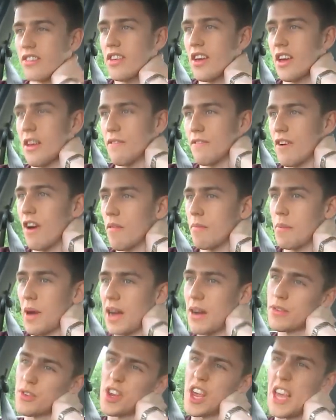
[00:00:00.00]

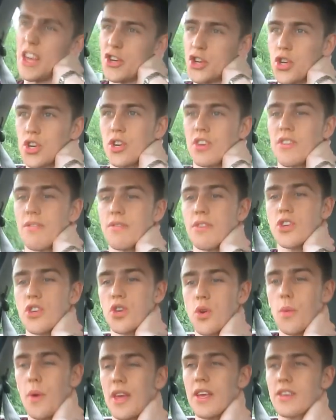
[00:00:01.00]
£35-ish for
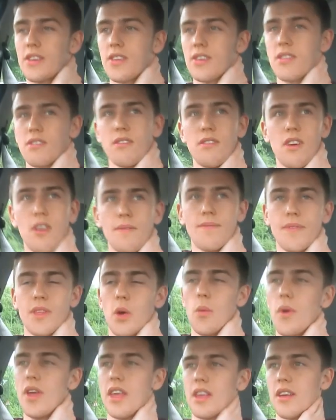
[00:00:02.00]
2 weeks
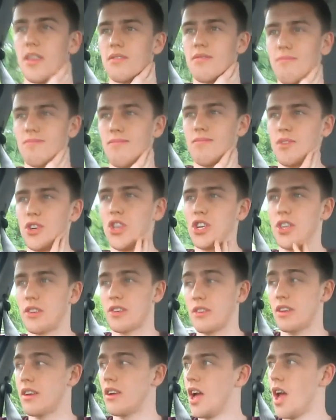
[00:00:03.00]
a week, which is
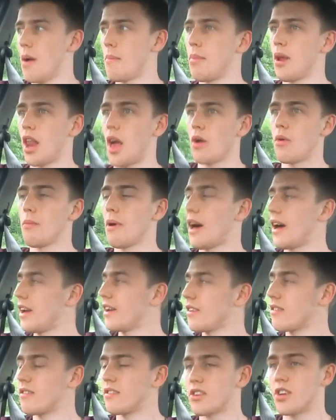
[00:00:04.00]
below my
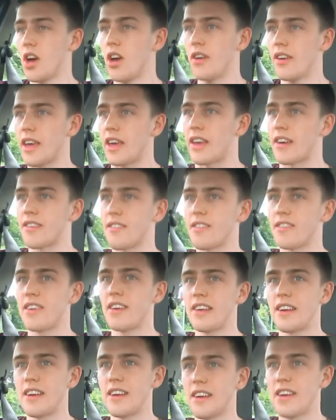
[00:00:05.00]
target.
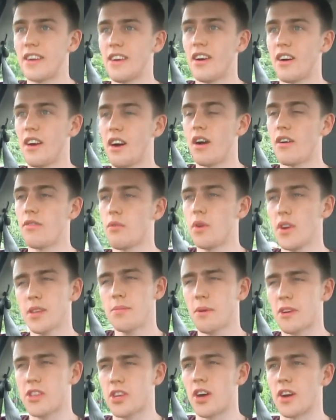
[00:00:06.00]
Oh, what is
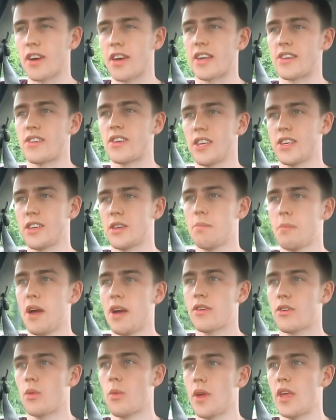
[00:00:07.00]
my target?
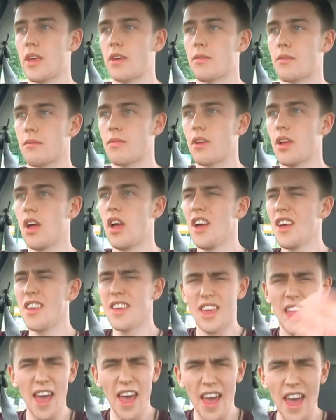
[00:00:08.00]
£60 a week.
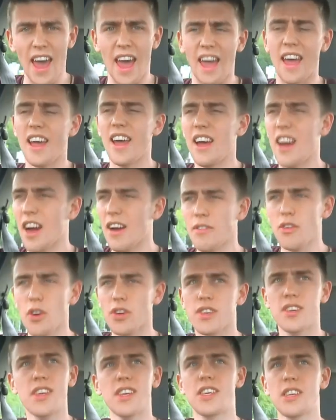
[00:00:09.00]
Yeah, I've
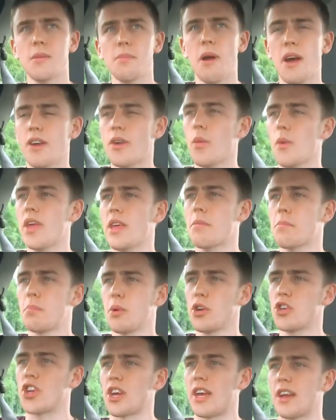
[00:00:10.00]
got a £60 a week
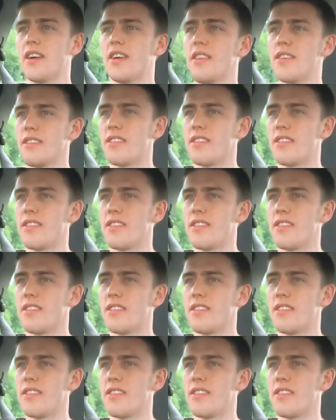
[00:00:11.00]
budget.